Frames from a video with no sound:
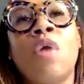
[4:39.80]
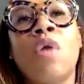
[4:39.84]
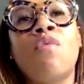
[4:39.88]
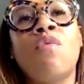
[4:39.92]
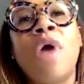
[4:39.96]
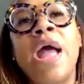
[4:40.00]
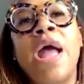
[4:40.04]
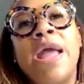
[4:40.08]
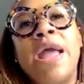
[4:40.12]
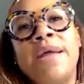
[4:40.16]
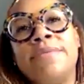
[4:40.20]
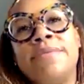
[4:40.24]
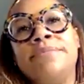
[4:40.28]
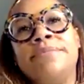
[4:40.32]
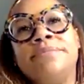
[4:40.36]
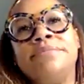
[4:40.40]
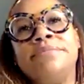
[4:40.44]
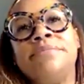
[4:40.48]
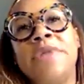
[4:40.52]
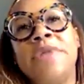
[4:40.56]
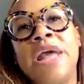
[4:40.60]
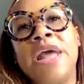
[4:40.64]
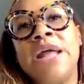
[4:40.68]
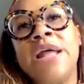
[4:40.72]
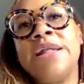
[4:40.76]
Right.
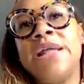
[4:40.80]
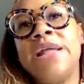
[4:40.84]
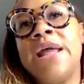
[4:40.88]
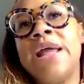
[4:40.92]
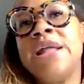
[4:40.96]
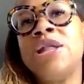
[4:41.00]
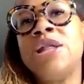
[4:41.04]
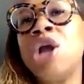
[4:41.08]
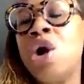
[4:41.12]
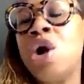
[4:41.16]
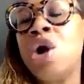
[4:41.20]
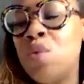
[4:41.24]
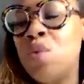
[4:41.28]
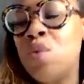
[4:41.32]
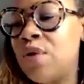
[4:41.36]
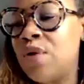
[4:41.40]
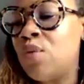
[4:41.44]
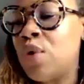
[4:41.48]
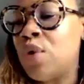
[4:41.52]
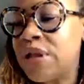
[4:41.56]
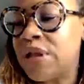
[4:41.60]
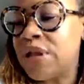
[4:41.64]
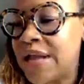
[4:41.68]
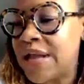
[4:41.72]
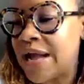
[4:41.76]
And know
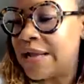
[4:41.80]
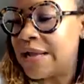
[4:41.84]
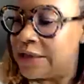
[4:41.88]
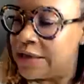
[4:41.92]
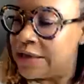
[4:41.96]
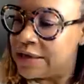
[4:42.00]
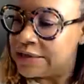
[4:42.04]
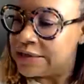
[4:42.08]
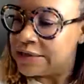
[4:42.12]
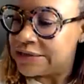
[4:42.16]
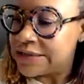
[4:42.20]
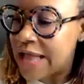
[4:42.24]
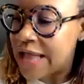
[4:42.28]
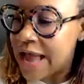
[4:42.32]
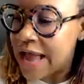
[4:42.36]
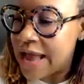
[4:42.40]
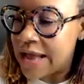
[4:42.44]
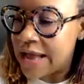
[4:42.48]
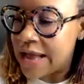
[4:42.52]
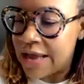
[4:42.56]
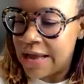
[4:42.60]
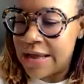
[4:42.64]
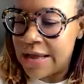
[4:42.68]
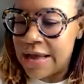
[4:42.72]
what that looks like.